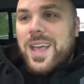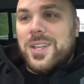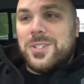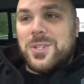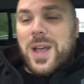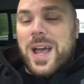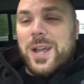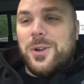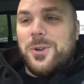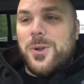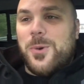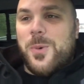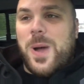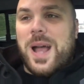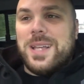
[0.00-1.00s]
So I don't
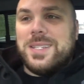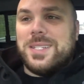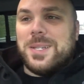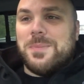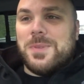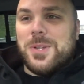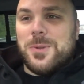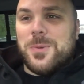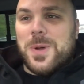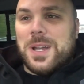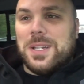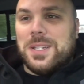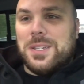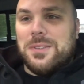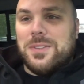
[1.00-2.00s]
know why somebody would want
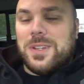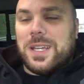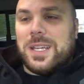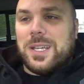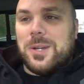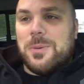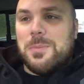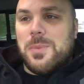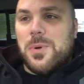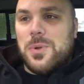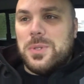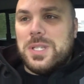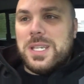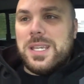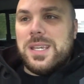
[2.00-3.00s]
to live like in a
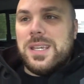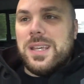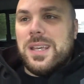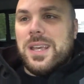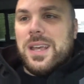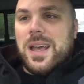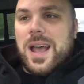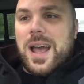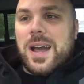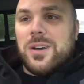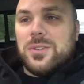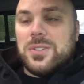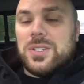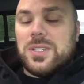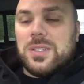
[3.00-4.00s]
moldy
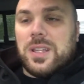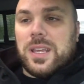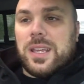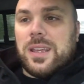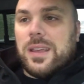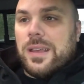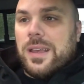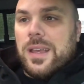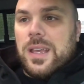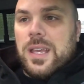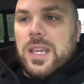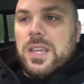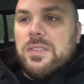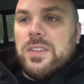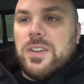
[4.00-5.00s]
house. Like,
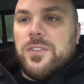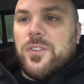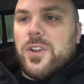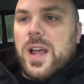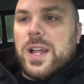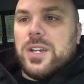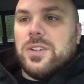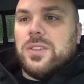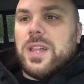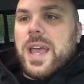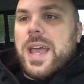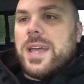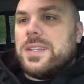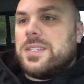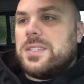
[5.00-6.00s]
even if you're on your
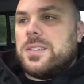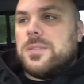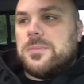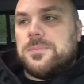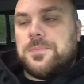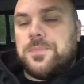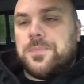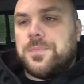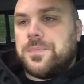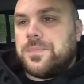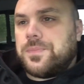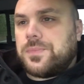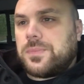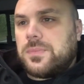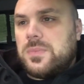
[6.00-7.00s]
last
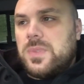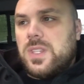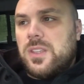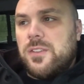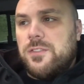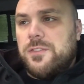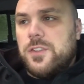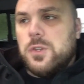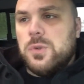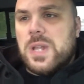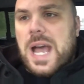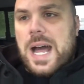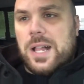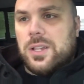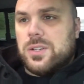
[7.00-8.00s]
few
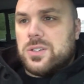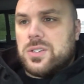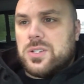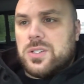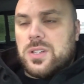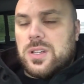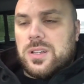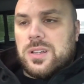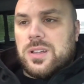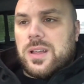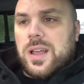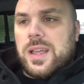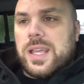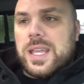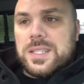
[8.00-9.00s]
dollars,
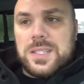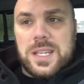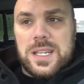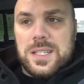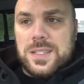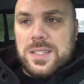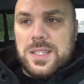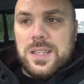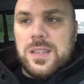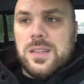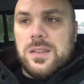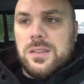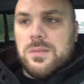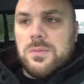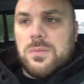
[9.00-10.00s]
I guess I could
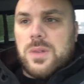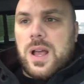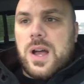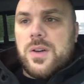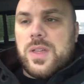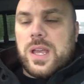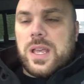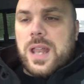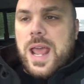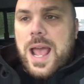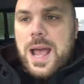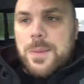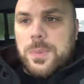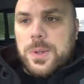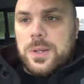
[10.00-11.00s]
see how that could
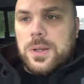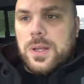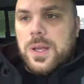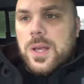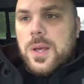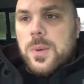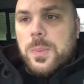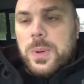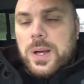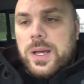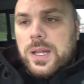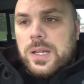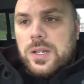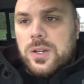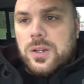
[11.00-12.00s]
happen.
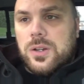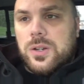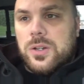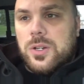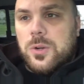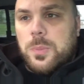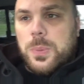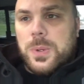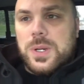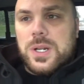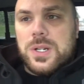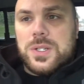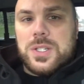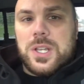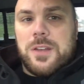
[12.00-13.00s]
But you're putting
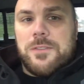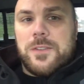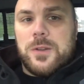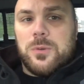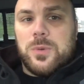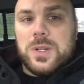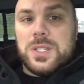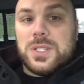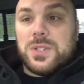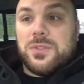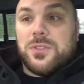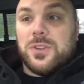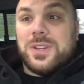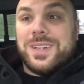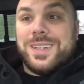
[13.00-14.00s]
yourself at risk
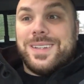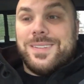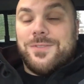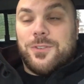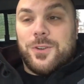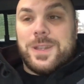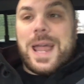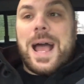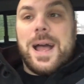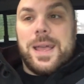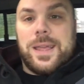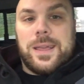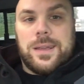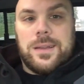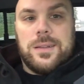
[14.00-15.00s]
for dying.